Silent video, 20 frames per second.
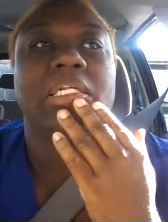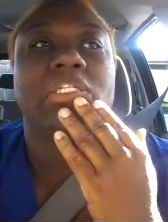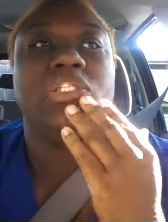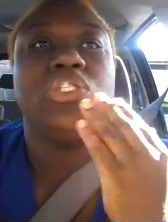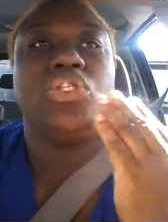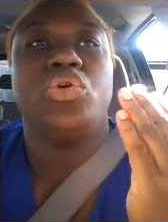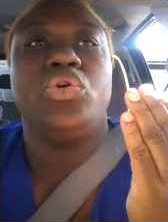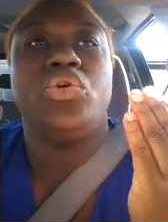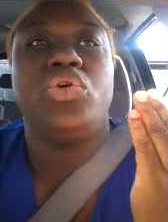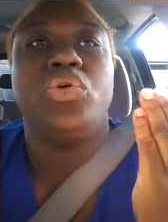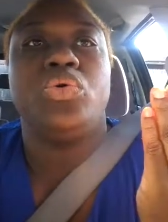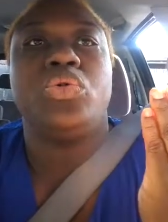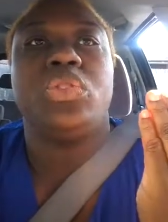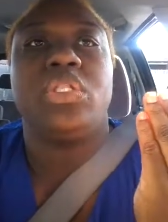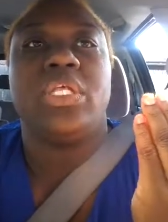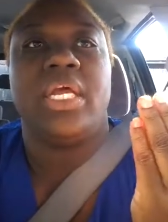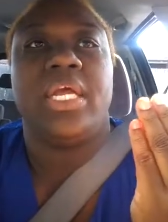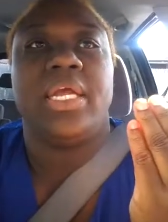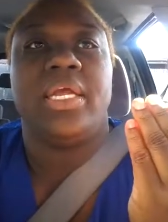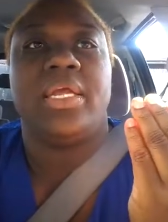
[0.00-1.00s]
Do you
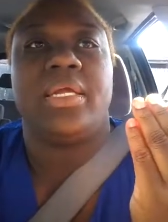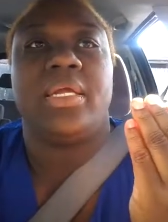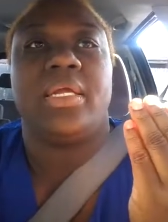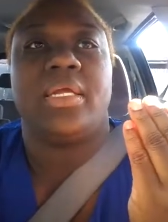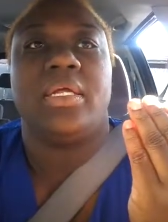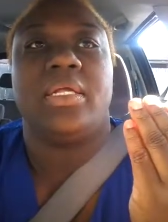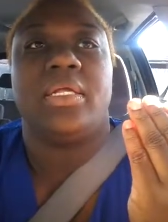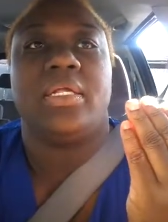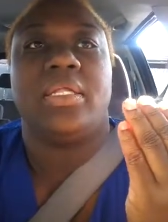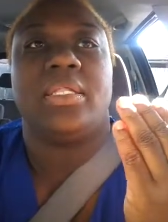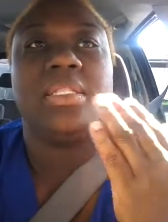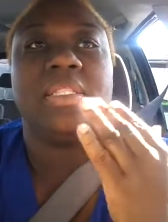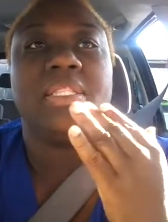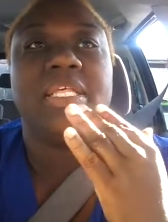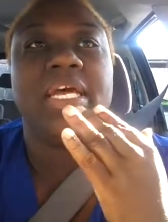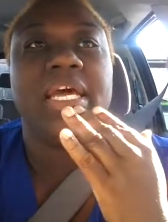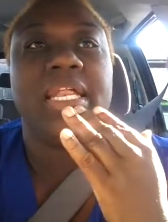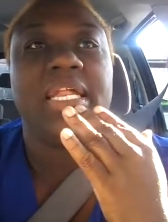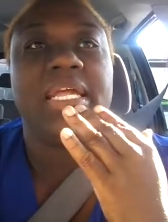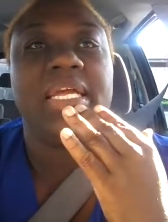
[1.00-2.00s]
think
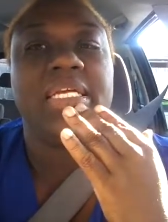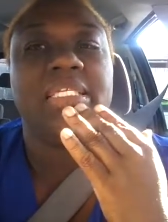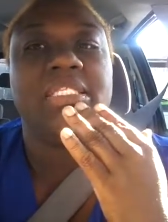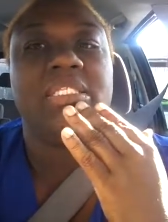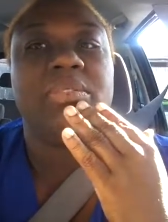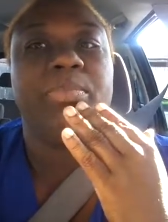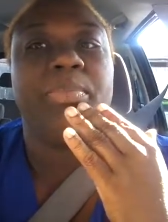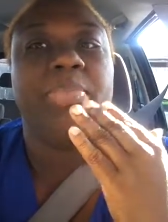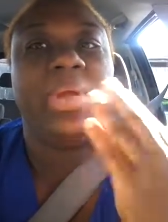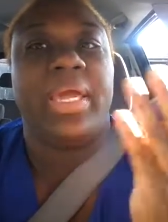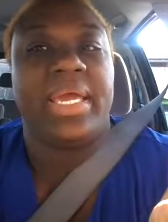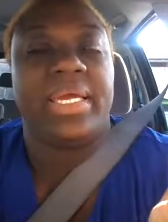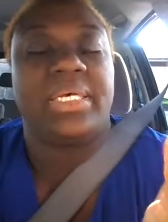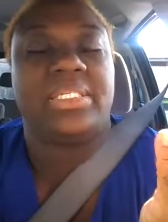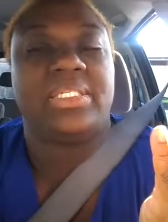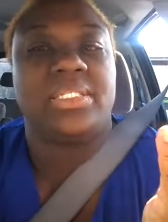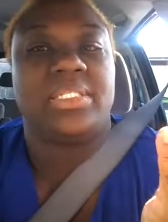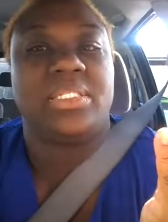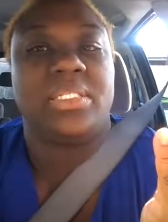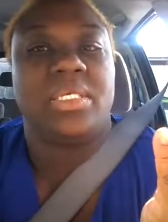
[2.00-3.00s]
that it's
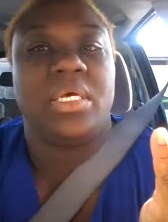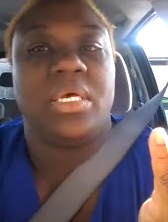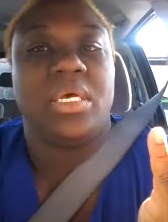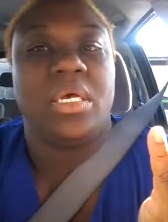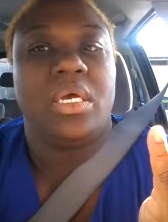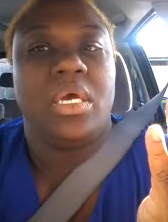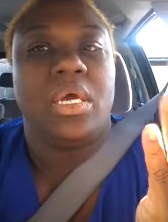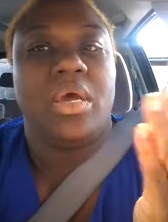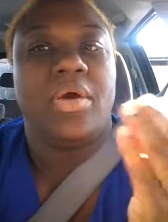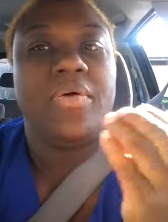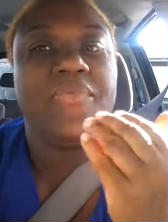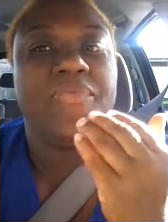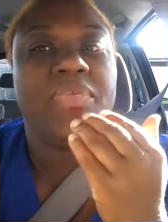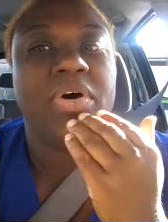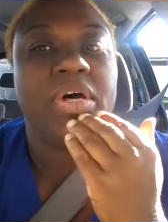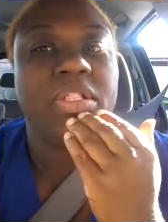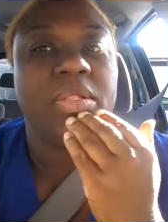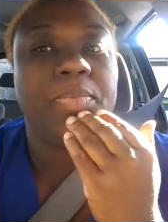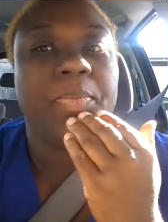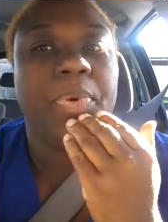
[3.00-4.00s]
best
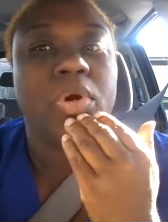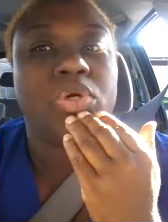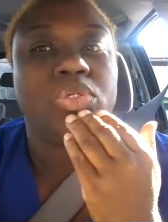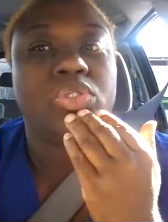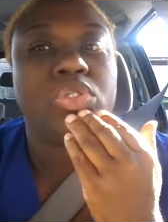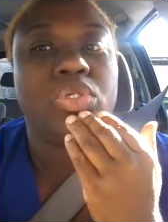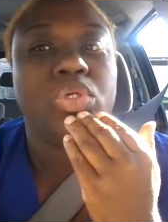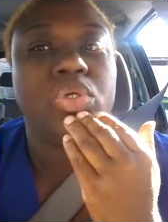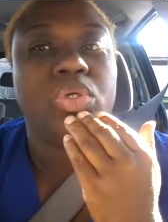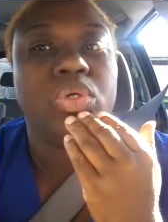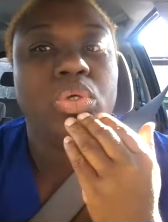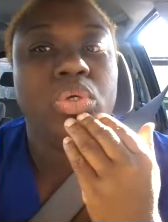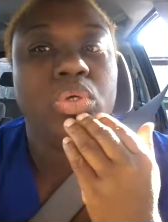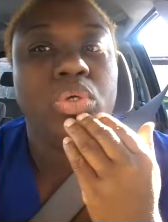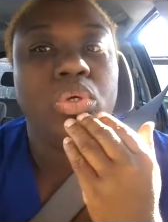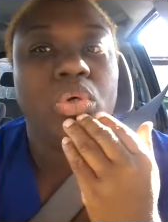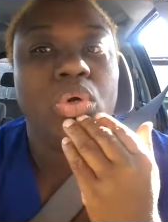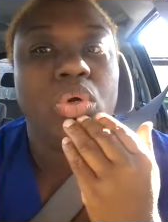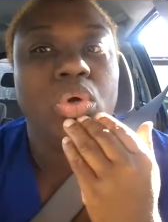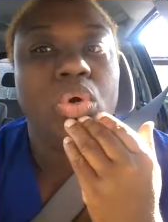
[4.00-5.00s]
for the person
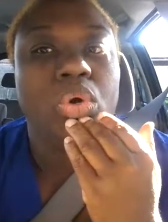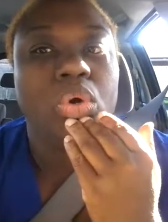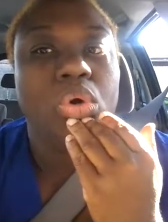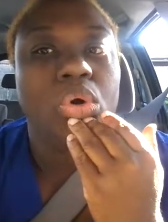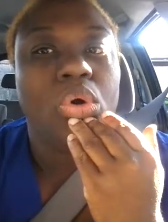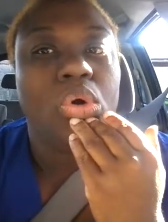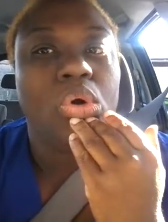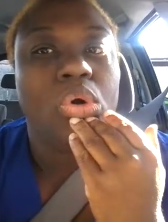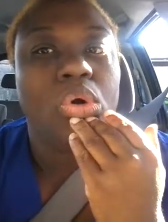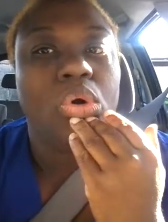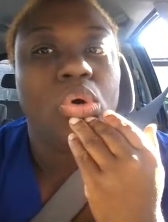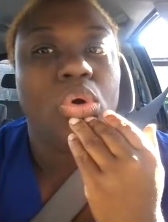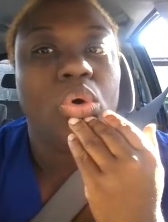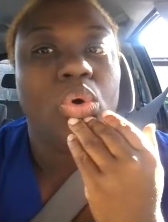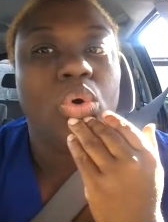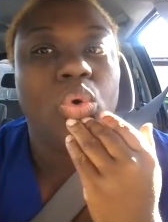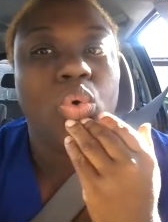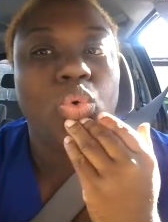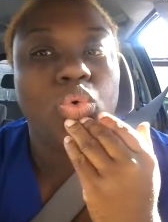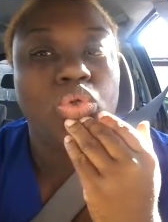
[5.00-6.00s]

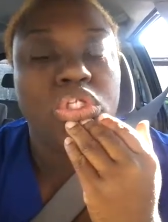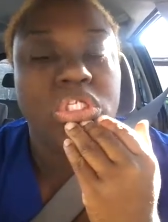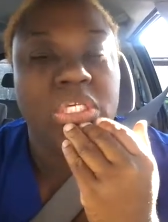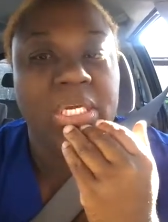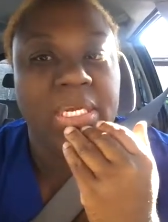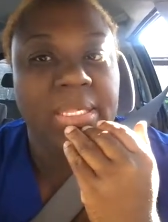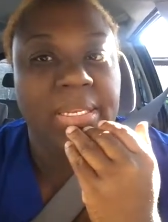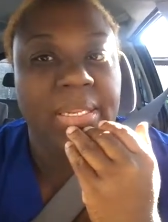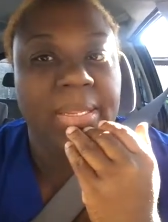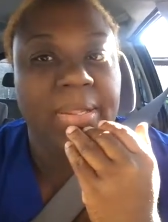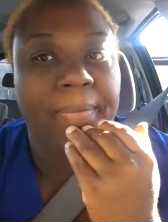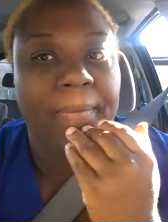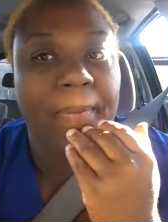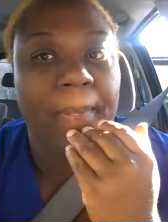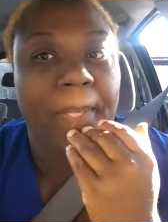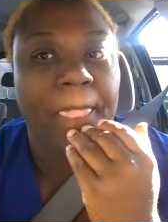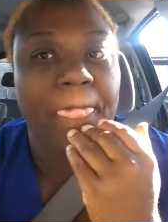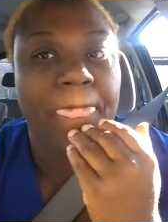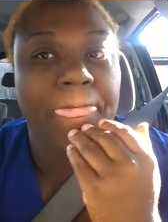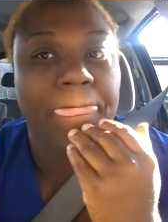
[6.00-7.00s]
who cheated,
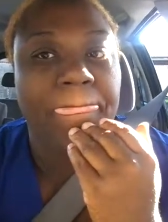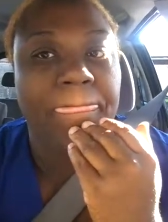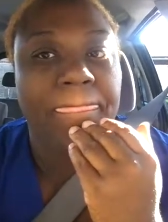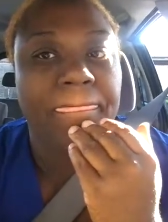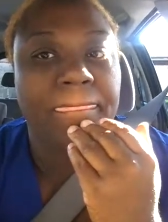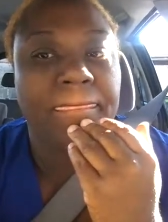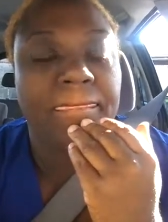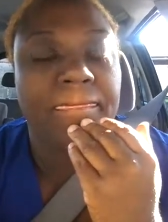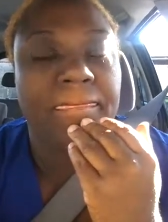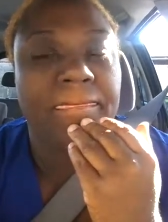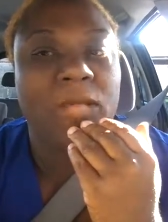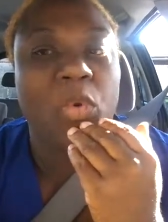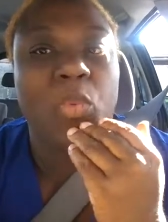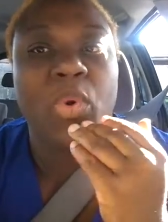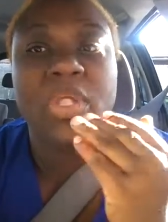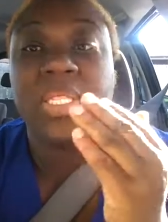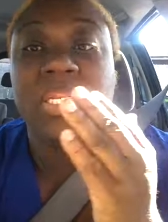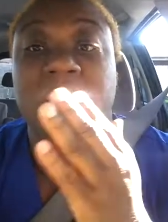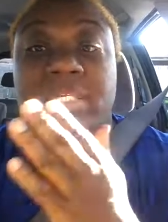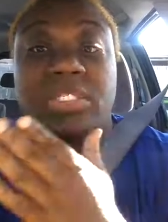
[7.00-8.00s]

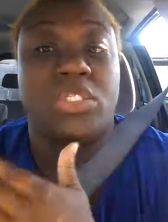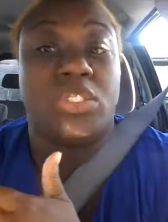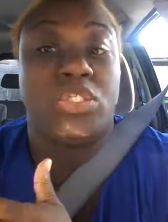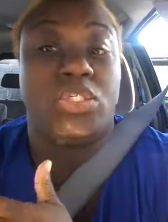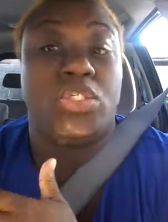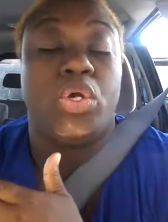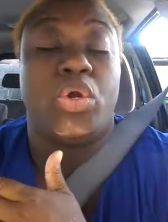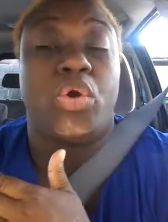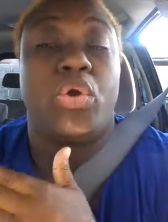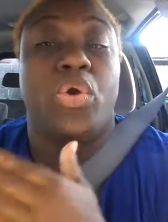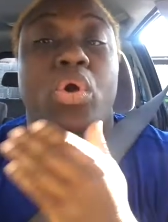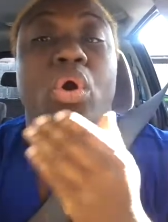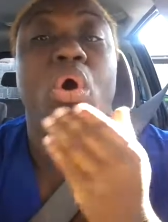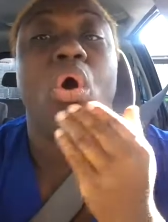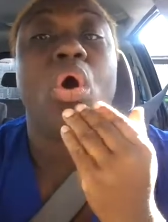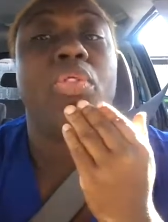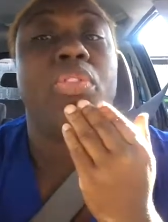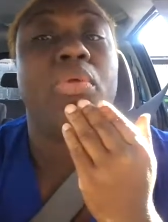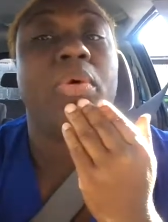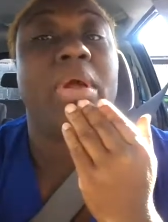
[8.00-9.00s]
whether this is the girl
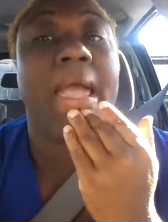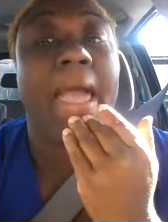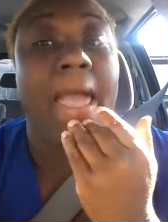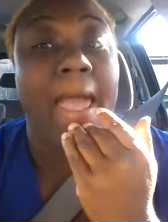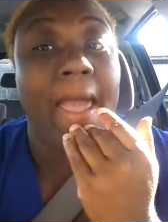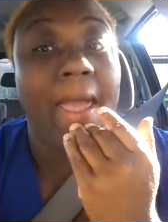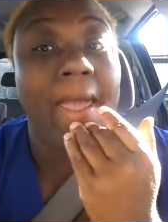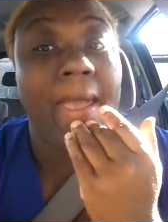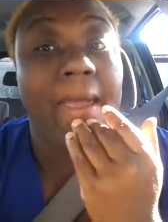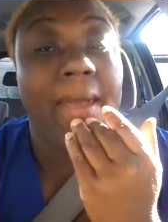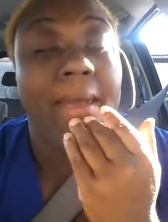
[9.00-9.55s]
or the guy?